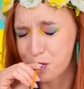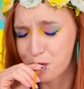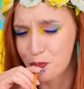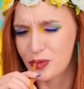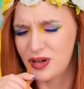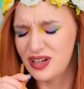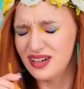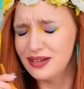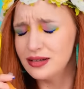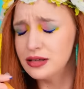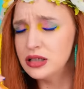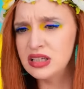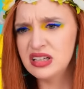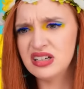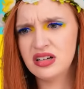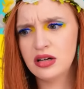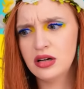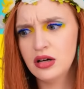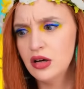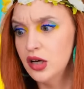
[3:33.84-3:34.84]
Ugh!
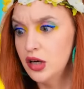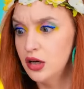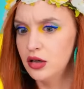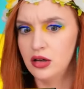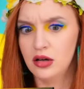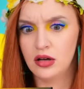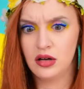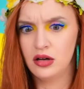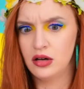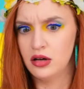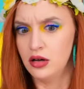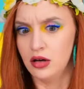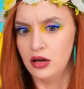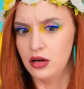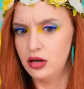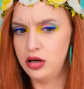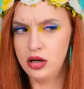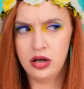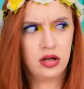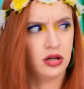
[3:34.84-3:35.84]
Why isn't this
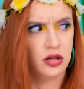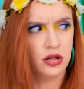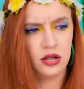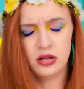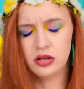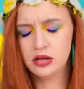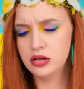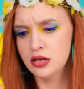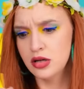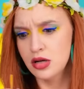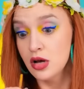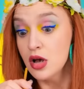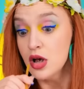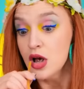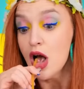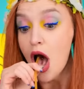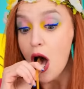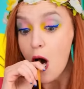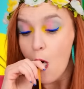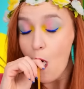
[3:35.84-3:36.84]
working? Maybe I just have
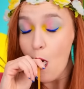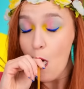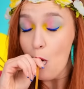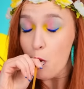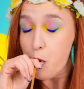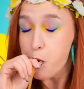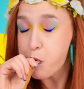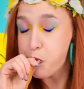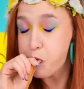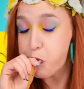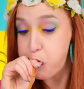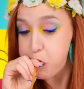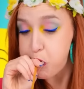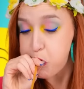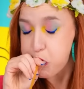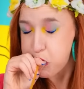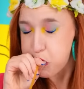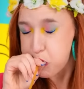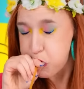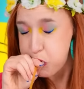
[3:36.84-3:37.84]
to blow even harder
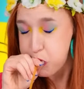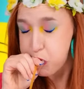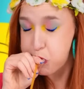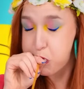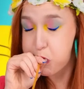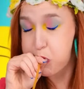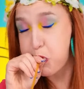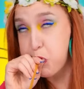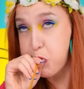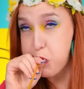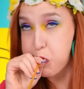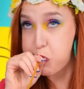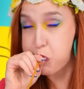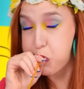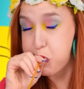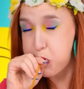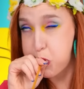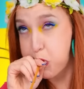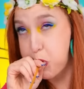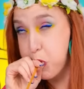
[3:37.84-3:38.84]
into the straw. Come
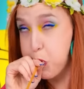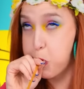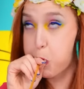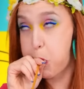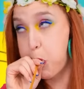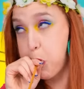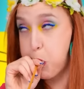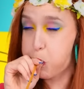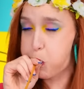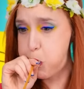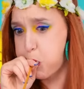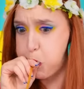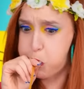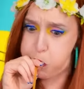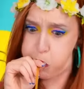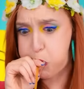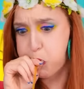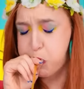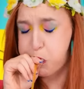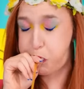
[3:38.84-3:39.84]
on! Come on, you
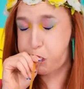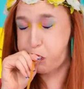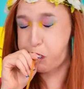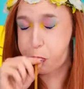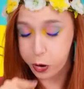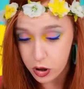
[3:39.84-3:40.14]
dumb ink!